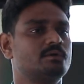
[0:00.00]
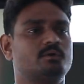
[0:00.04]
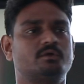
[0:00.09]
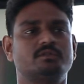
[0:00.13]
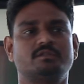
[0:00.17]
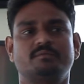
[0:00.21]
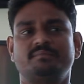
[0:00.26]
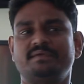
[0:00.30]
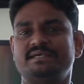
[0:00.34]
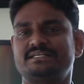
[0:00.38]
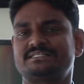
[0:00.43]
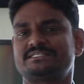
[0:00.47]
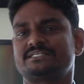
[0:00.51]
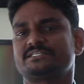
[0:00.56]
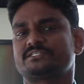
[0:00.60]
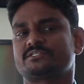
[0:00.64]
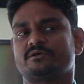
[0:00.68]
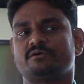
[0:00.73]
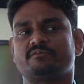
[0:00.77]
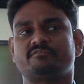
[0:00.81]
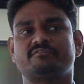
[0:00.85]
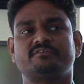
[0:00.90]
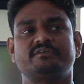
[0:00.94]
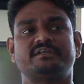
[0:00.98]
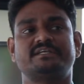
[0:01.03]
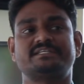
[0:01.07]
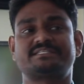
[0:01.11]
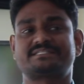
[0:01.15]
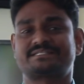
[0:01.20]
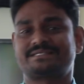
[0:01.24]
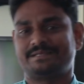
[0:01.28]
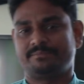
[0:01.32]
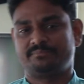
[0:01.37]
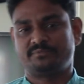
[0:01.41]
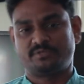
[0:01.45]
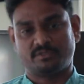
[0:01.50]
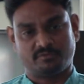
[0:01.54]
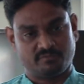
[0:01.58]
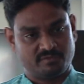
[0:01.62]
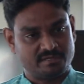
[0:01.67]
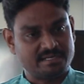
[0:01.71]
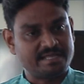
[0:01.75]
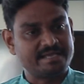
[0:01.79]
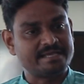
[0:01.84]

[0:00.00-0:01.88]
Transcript: on the basis of descriptive.